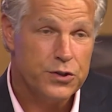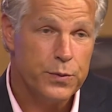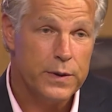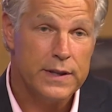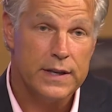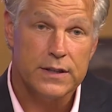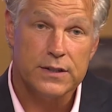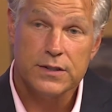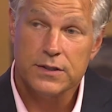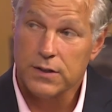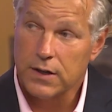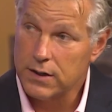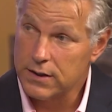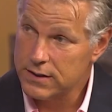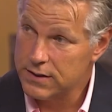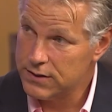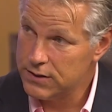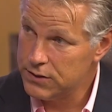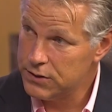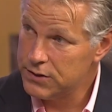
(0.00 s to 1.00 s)
Relay, it starts,
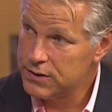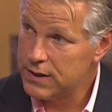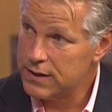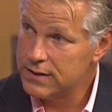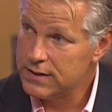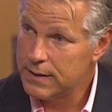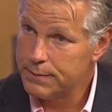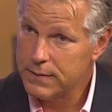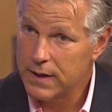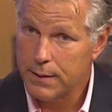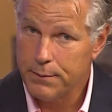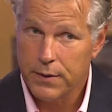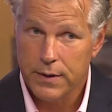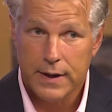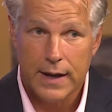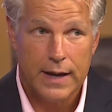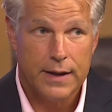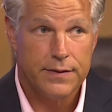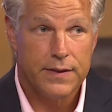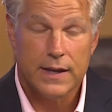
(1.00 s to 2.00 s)
as you said, September
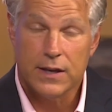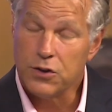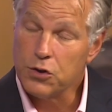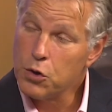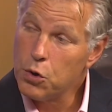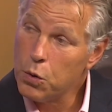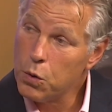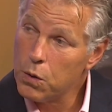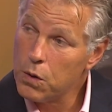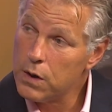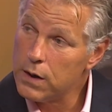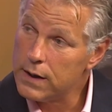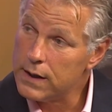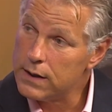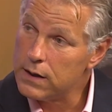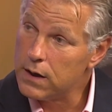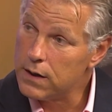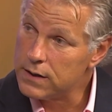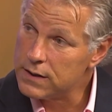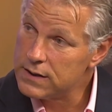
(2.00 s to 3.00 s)
9th in Corydon,
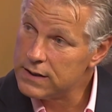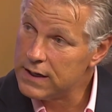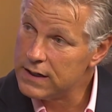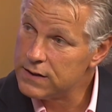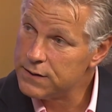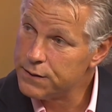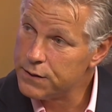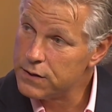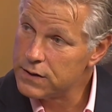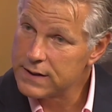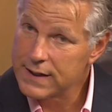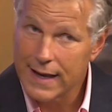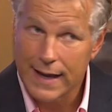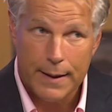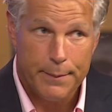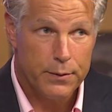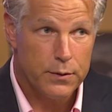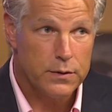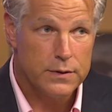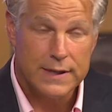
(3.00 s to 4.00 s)
our state's first
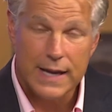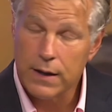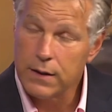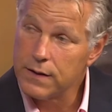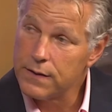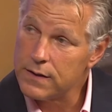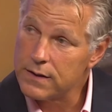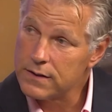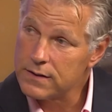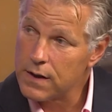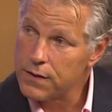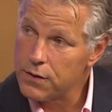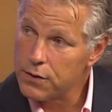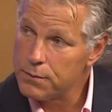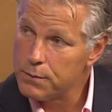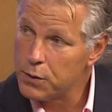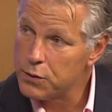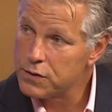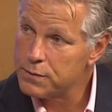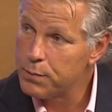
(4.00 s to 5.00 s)
capital down in the southern
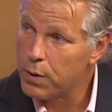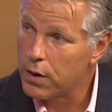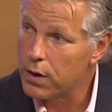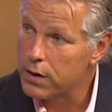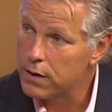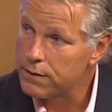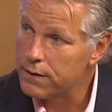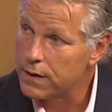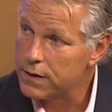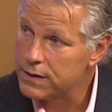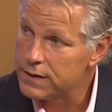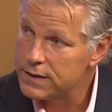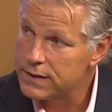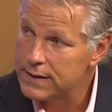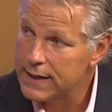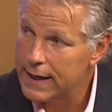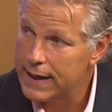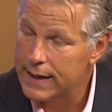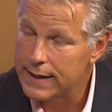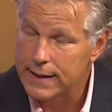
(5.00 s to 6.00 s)
southernmost part of our
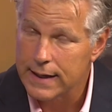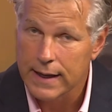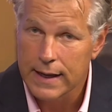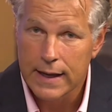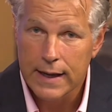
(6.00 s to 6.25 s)
state,